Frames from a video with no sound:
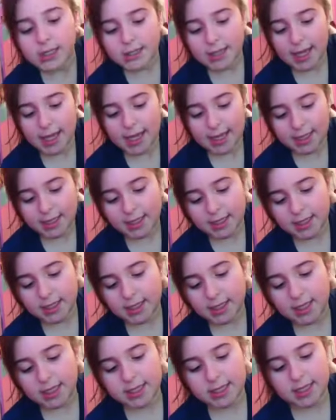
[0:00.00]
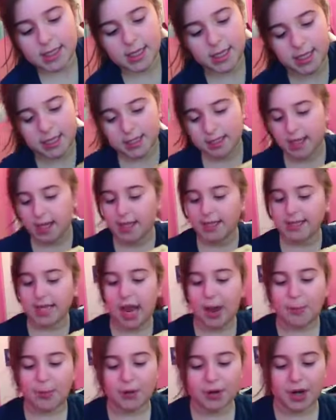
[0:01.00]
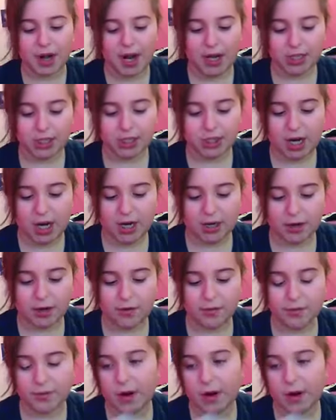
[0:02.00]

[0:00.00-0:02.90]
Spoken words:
Then this is a tapered eyeshadow